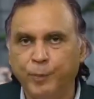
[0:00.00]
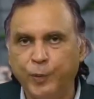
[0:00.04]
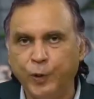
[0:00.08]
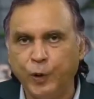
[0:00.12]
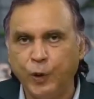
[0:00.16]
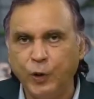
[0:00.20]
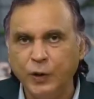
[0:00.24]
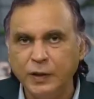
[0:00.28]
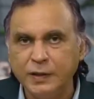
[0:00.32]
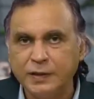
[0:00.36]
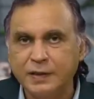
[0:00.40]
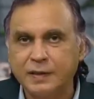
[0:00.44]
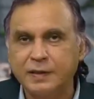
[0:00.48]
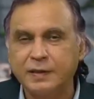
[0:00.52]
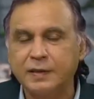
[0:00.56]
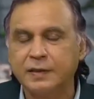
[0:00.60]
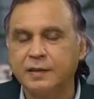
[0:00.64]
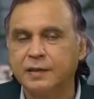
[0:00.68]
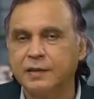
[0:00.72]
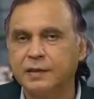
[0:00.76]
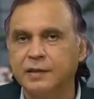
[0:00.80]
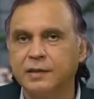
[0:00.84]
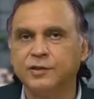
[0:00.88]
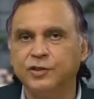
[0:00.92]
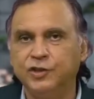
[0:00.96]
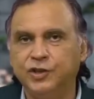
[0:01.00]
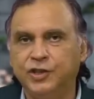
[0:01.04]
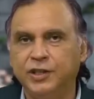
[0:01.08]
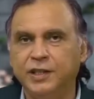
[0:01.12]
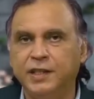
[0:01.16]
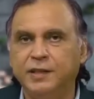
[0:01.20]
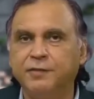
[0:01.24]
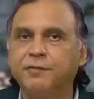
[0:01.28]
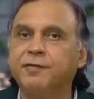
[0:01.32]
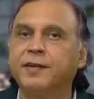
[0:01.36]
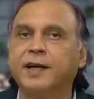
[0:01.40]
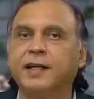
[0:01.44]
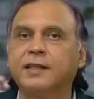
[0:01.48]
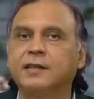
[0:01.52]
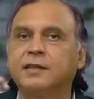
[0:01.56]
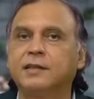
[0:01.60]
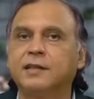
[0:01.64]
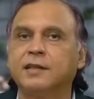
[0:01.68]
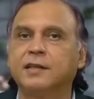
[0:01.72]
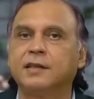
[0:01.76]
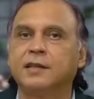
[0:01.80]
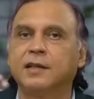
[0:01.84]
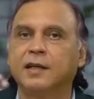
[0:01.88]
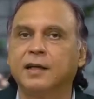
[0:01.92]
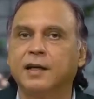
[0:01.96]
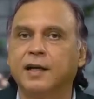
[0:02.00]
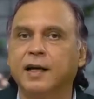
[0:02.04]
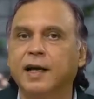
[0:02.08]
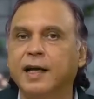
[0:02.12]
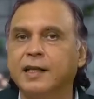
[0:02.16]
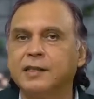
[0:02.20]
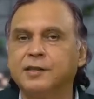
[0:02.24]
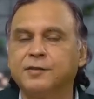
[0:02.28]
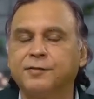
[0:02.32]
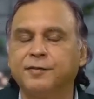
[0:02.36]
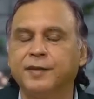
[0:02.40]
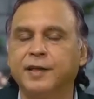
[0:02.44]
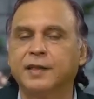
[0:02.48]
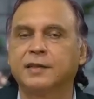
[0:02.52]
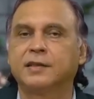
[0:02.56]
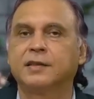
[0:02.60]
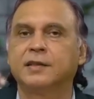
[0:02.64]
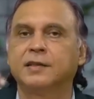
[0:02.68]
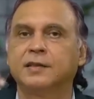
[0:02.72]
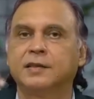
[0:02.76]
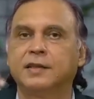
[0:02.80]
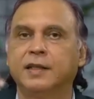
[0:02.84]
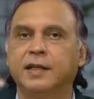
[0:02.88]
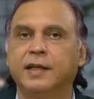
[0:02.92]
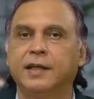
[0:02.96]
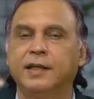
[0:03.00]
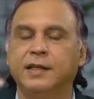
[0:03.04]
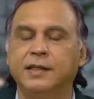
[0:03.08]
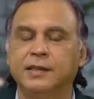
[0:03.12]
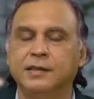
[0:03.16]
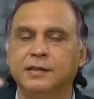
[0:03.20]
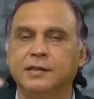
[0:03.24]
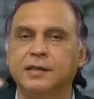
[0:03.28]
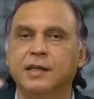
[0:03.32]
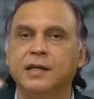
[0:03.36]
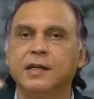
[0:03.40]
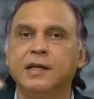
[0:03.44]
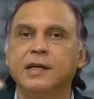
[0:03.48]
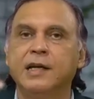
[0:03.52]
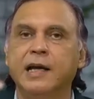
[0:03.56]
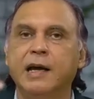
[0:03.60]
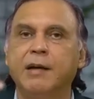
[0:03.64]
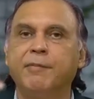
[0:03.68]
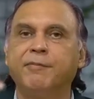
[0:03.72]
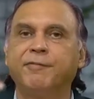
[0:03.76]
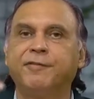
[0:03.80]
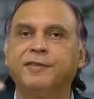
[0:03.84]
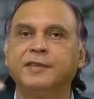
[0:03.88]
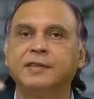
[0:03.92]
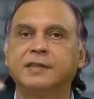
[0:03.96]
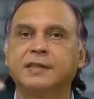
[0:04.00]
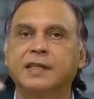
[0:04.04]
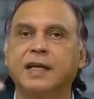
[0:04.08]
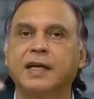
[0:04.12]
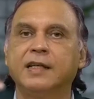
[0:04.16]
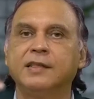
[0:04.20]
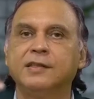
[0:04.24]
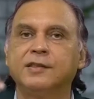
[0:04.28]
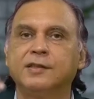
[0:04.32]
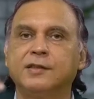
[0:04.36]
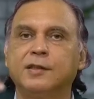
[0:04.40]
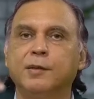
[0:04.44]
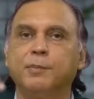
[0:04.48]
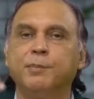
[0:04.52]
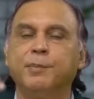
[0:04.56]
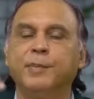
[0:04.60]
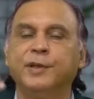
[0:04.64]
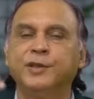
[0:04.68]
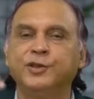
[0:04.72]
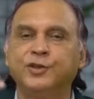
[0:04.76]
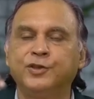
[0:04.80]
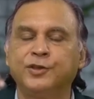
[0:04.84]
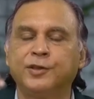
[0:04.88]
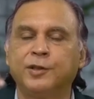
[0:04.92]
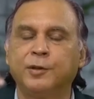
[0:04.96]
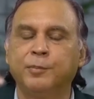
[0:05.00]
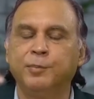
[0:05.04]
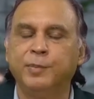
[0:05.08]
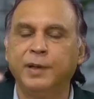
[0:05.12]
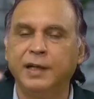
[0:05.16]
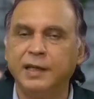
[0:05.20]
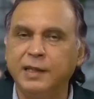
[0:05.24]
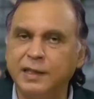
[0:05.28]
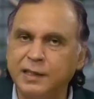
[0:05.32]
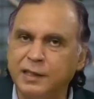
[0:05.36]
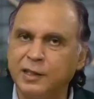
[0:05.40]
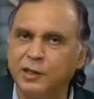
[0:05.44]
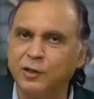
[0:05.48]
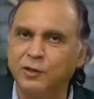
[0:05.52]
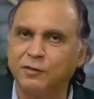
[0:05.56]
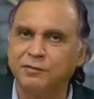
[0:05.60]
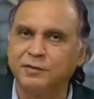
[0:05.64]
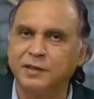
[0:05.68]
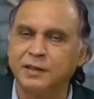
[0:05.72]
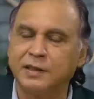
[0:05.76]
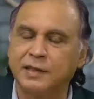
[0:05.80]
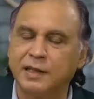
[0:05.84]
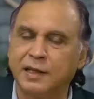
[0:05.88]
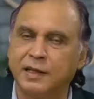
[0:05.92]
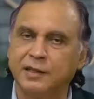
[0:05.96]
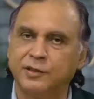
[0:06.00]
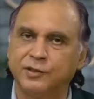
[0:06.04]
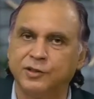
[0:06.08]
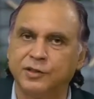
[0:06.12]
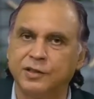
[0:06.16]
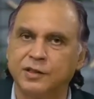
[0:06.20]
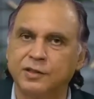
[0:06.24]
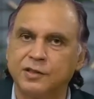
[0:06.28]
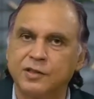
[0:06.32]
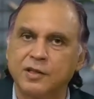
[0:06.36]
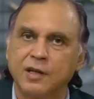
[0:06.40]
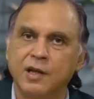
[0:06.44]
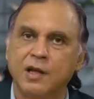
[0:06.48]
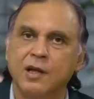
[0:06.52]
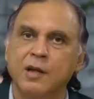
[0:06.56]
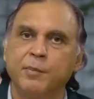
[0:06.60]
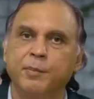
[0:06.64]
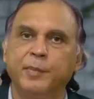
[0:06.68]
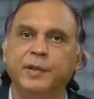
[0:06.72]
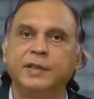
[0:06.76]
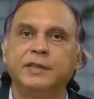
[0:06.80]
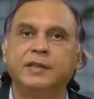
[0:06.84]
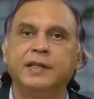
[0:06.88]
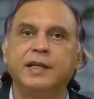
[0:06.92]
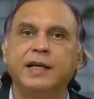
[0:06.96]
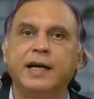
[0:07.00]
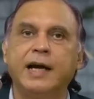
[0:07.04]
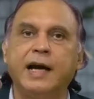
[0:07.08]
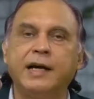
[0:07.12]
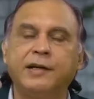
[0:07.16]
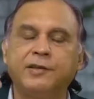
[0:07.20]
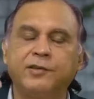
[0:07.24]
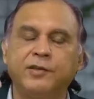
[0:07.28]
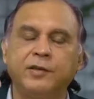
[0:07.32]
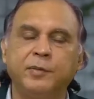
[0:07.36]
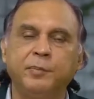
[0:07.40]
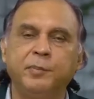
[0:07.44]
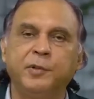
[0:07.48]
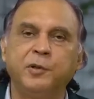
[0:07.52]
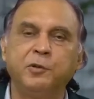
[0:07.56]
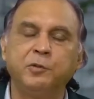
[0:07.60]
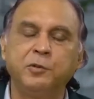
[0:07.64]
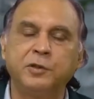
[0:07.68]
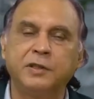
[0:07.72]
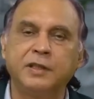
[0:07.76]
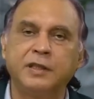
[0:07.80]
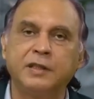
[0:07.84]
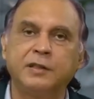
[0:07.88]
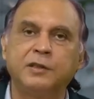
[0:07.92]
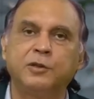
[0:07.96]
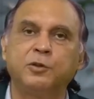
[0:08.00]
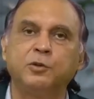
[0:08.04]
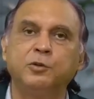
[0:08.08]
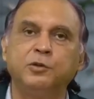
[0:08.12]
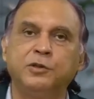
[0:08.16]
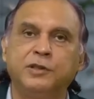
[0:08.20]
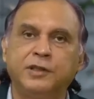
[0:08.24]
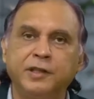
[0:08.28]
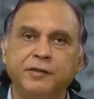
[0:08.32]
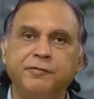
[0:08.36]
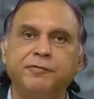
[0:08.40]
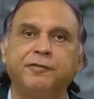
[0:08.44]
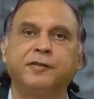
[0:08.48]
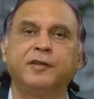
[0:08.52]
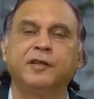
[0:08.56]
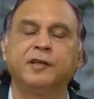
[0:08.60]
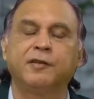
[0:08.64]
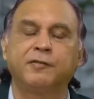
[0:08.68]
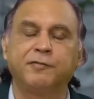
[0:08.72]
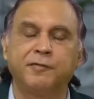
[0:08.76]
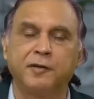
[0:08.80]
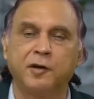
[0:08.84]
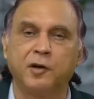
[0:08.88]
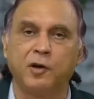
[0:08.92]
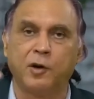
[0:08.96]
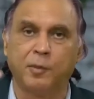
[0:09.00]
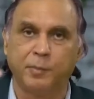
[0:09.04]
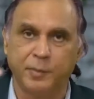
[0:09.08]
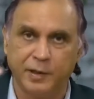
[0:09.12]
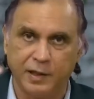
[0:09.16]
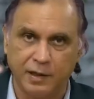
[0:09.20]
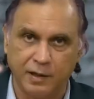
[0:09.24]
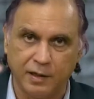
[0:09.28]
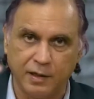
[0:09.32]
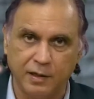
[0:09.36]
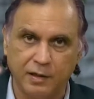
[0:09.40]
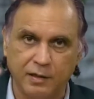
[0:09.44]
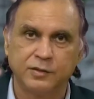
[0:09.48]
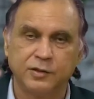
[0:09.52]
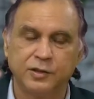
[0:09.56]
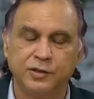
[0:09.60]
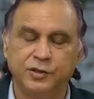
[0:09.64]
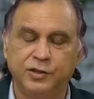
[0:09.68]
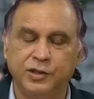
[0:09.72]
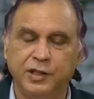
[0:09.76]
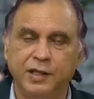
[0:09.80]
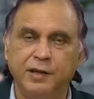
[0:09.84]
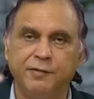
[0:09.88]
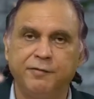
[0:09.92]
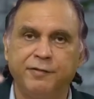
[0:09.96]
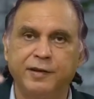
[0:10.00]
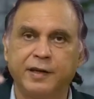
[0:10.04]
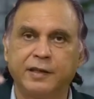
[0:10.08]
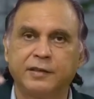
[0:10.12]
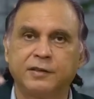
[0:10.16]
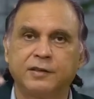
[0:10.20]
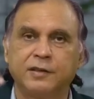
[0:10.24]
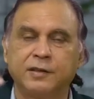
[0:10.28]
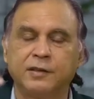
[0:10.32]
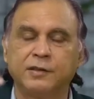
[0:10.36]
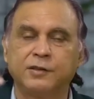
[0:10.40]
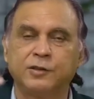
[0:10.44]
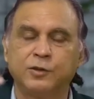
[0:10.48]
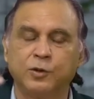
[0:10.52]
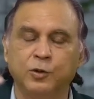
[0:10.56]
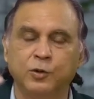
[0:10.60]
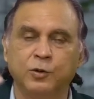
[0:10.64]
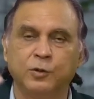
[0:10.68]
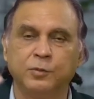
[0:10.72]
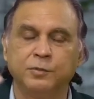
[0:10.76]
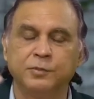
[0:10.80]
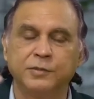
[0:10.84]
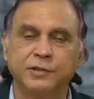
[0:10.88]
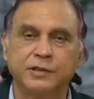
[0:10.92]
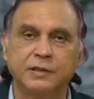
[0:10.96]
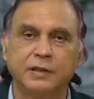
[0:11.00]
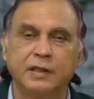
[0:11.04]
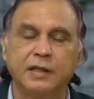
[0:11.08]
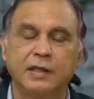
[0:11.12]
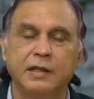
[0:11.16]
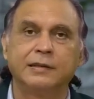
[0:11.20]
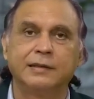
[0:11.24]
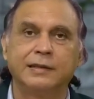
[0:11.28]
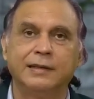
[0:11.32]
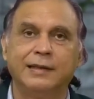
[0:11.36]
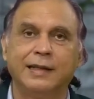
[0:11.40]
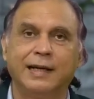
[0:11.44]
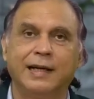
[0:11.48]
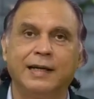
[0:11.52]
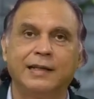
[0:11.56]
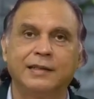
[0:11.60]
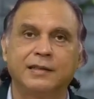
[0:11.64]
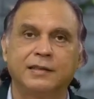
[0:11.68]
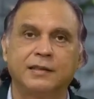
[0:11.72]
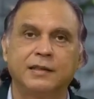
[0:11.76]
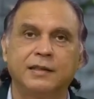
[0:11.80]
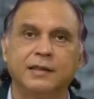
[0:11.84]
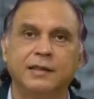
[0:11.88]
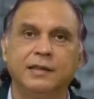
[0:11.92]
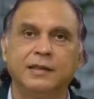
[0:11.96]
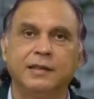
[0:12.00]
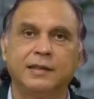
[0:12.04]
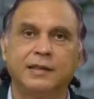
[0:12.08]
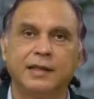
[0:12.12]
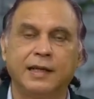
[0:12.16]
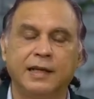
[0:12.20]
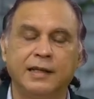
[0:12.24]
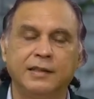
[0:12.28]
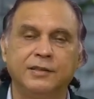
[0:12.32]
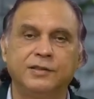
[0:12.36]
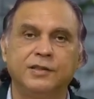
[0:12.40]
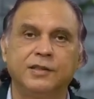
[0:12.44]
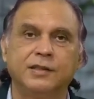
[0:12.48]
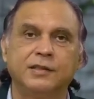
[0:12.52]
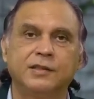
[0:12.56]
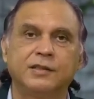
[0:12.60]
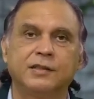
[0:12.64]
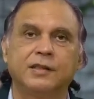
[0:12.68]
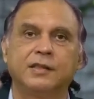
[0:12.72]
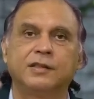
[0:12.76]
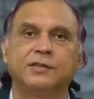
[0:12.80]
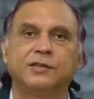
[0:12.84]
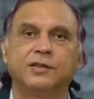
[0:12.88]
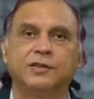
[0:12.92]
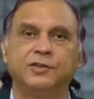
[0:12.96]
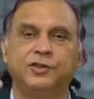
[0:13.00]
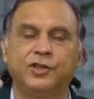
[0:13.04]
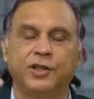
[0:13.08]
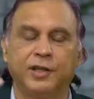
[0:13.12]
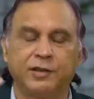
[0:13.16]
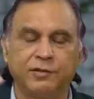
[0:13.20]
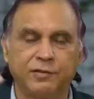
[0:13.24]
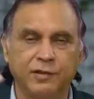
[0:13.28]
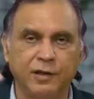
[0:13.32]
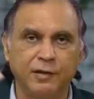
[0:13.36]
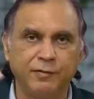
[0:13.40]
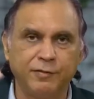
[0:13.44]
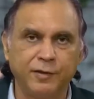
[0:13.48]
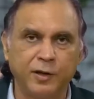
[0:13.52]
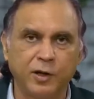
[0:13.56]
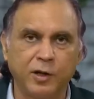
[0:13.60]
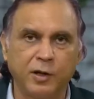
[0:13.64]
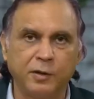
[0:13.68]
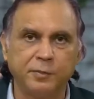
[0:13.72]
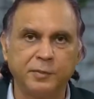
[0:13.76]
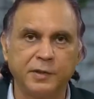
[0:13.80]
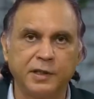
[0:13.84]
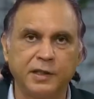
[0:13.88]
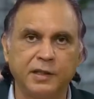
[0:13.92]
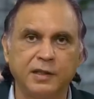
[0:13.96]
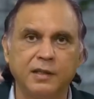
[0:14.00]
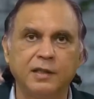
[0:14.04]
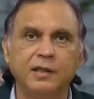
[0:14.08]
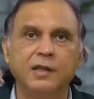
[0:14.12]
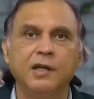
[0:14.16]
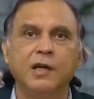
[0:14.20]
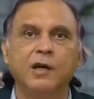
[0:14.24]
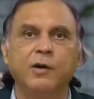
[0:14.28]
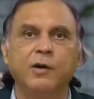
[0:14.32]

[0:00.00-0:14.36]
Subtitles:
Both G factor and S factor theories emphasize the measurability of intelligence, but they attribute it to different phenomena. The G factor assumes that intelligence is a general phenomena,